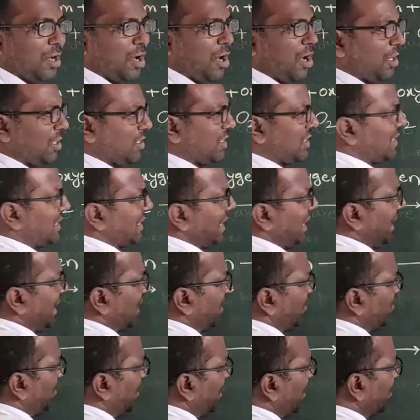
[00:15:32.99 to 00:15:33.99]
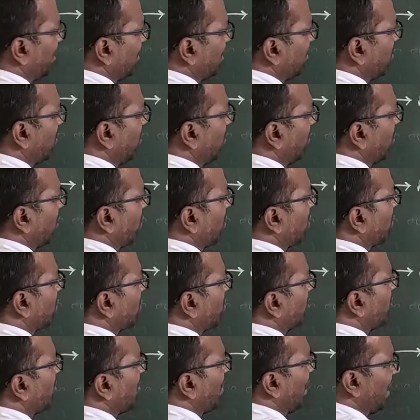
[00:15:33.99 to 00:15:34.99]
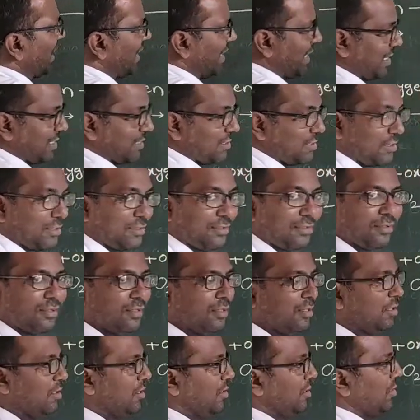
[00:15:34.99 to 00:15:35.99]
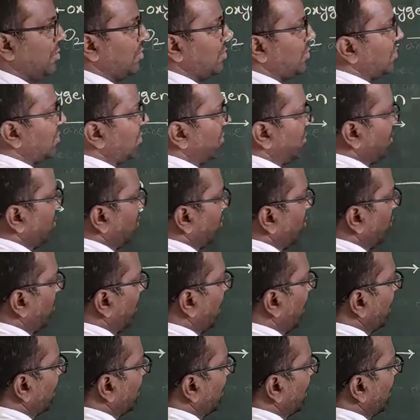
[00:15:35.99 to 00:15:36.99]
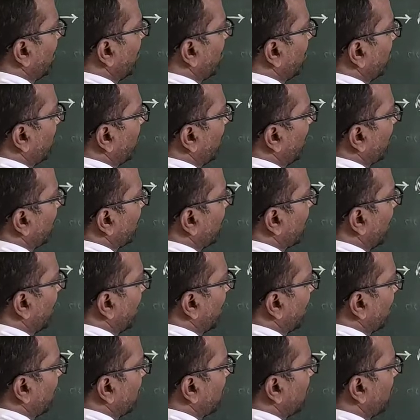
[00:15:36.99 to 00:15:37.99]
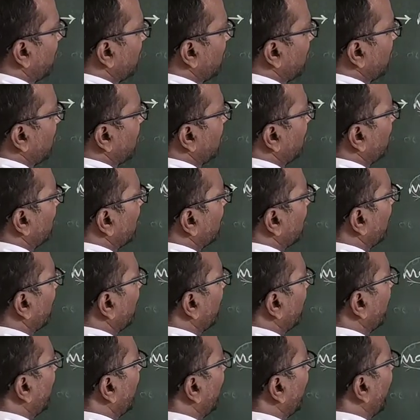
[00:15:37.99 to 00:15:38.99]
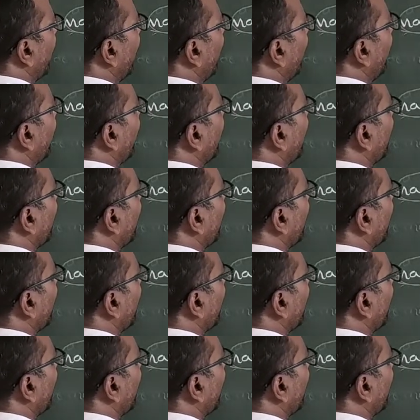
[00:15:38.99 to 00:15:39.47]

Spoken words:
Oxide means O2 minus. So 2 ones are 2 ones are. So you will get